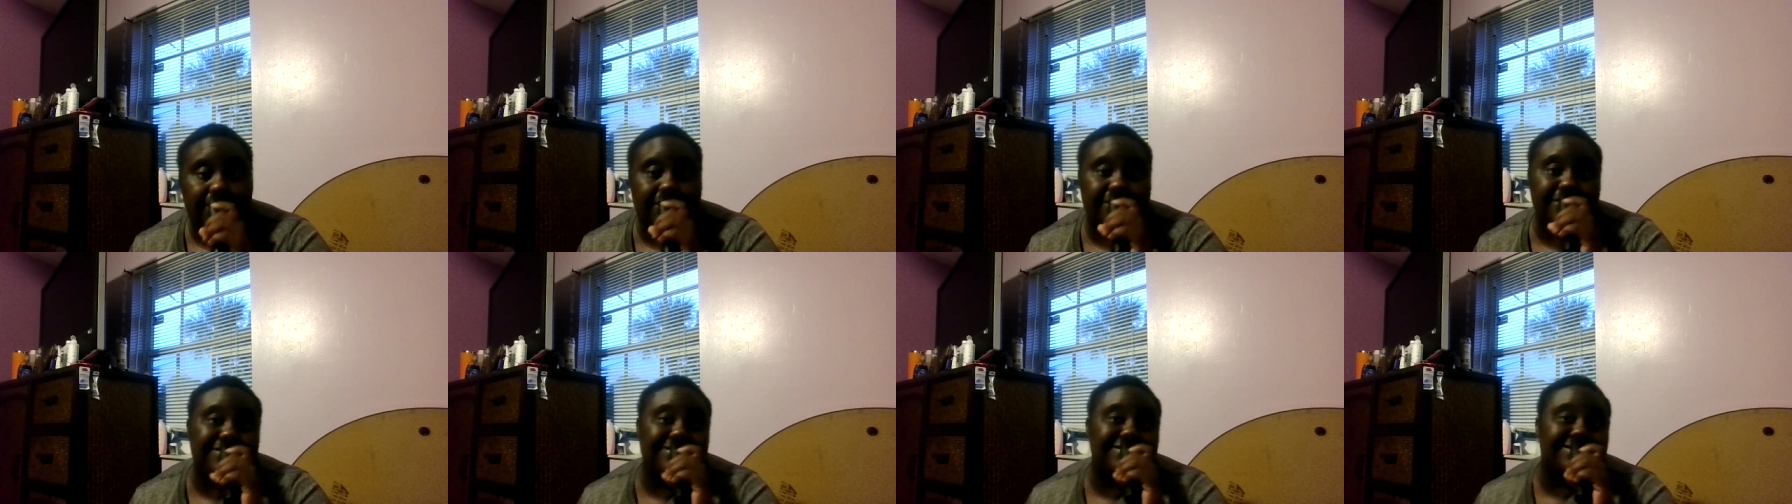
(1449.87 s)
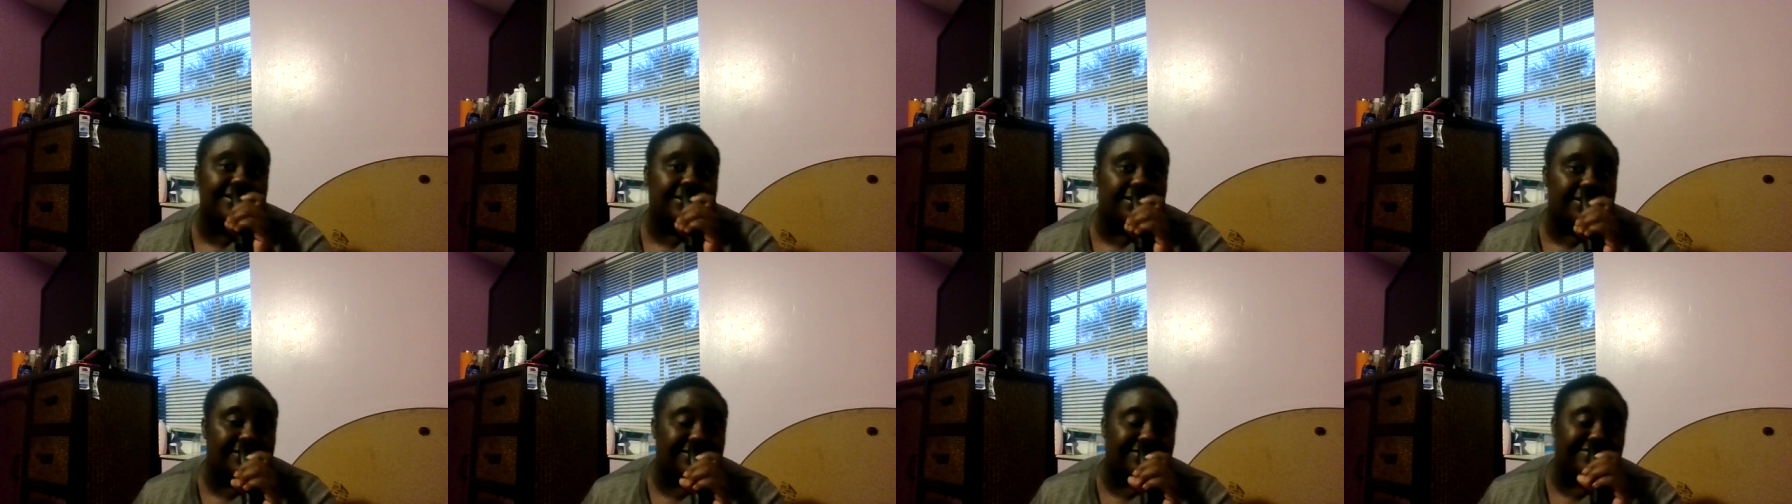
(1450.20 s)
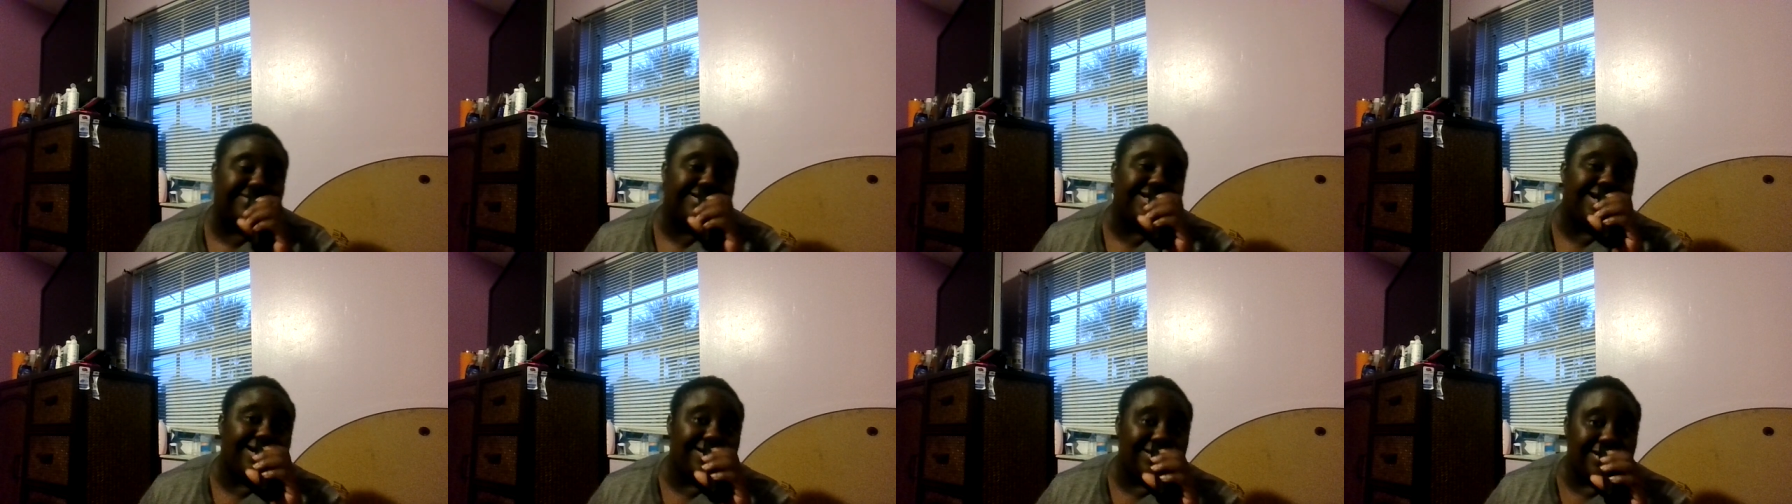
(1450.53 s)
so
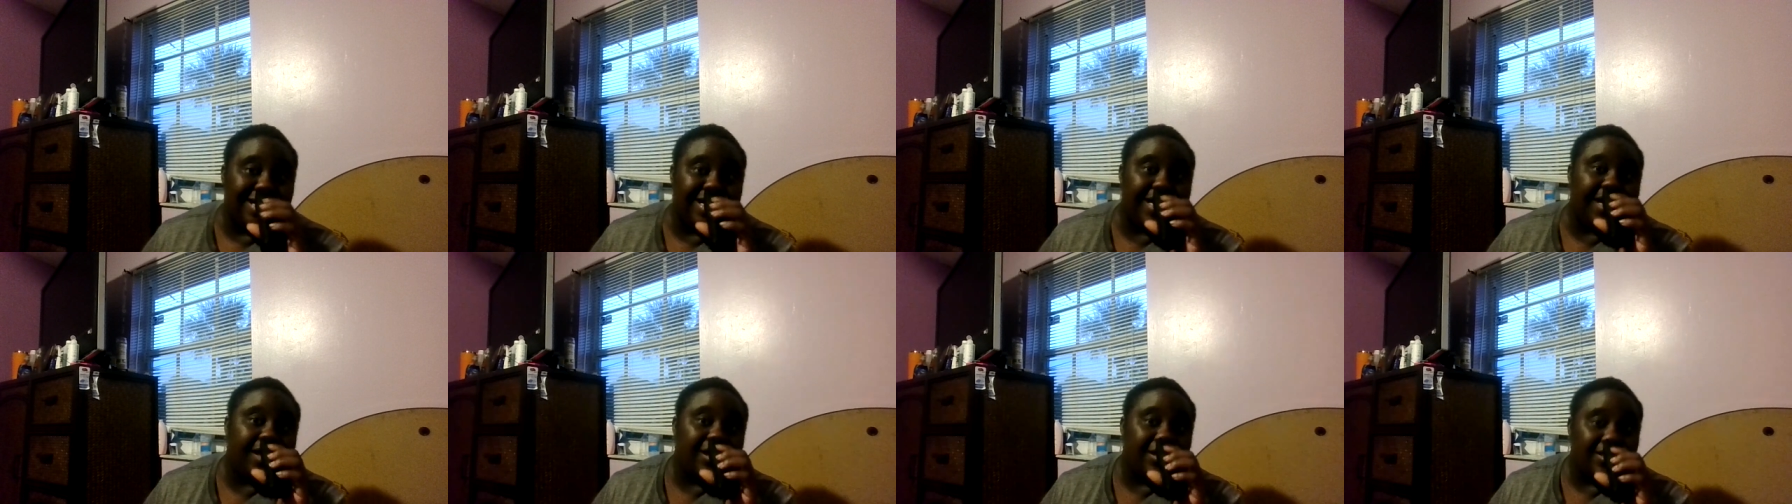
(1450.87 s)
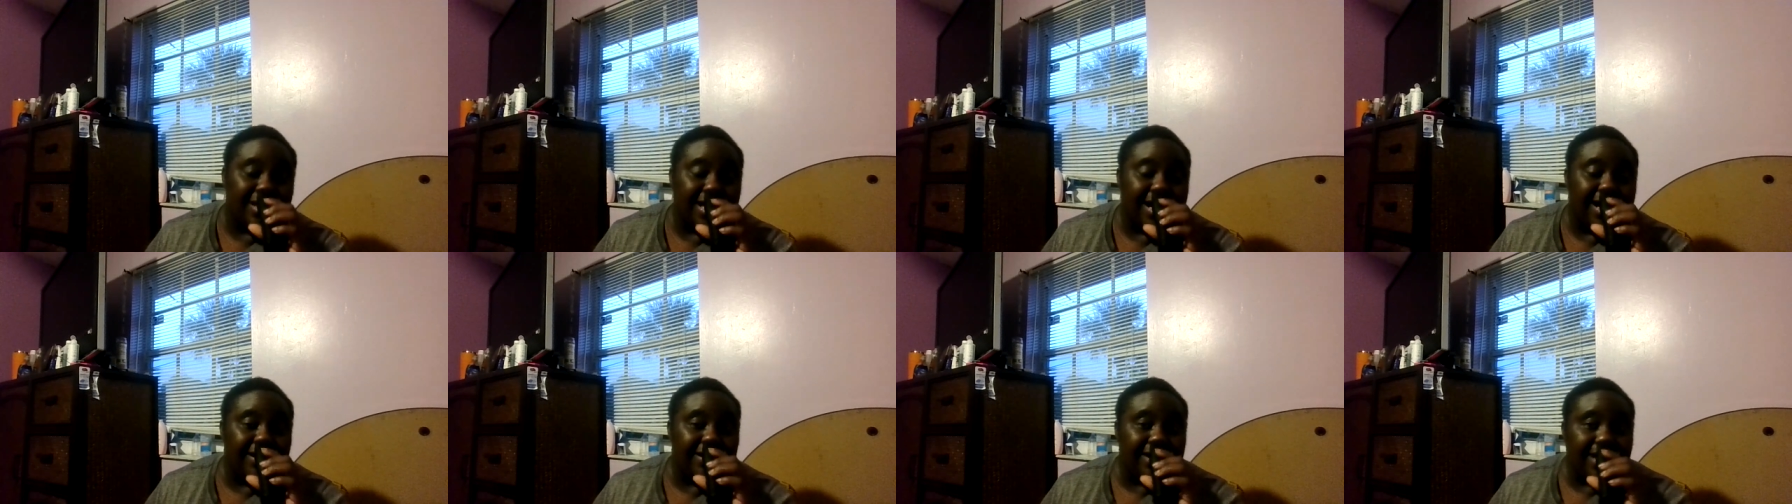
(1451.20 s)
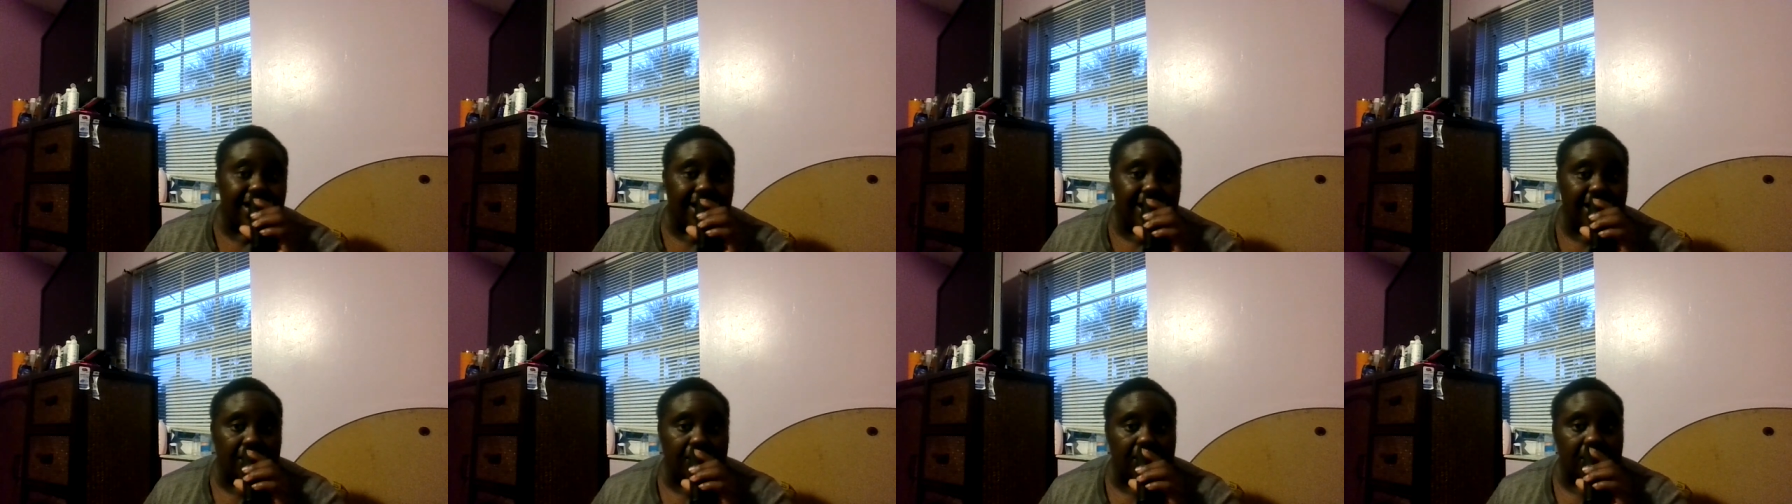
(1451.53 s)
not not
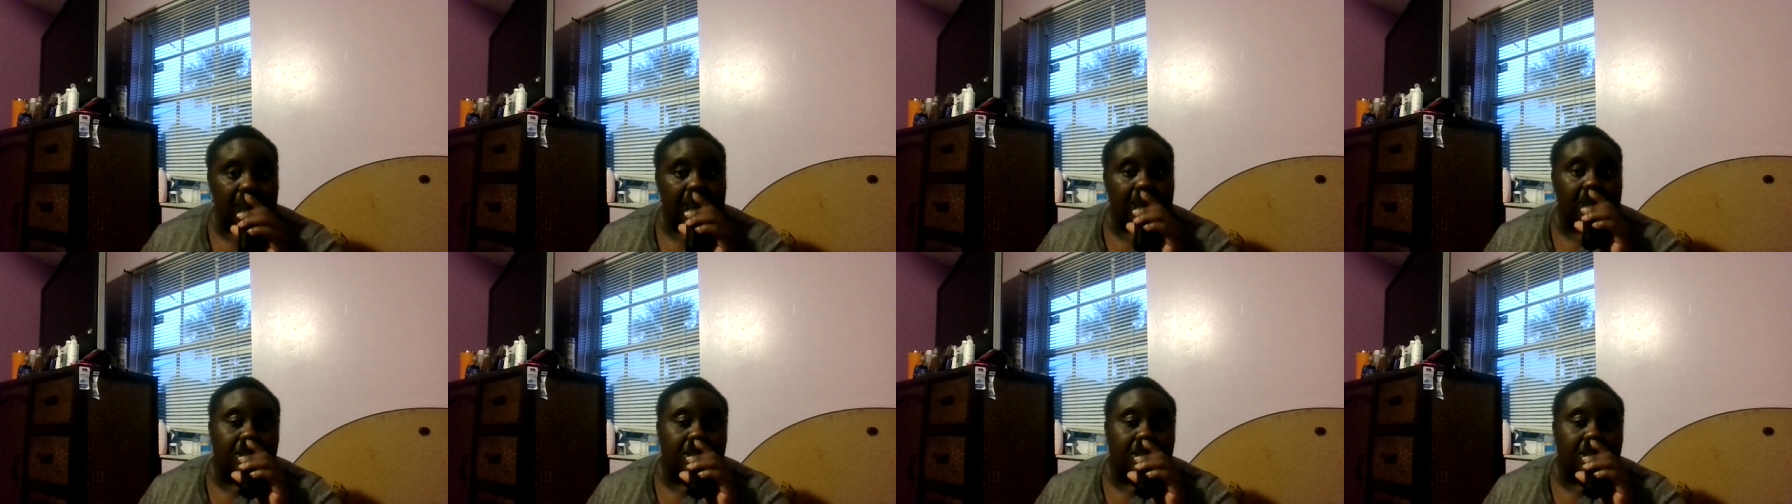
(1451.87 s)
um